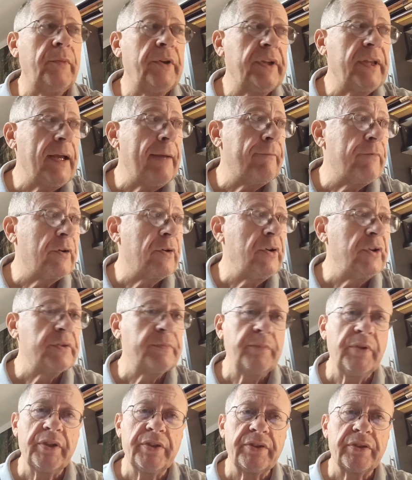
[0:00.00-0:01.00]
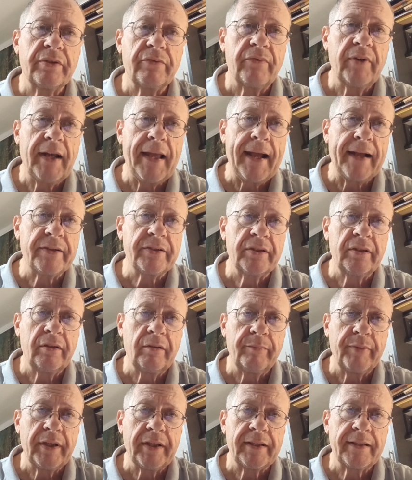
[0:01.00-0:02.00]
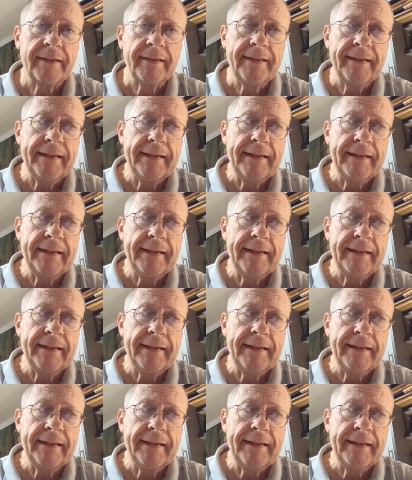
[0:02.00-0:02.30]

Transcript: time for Christmas to relax a little bit,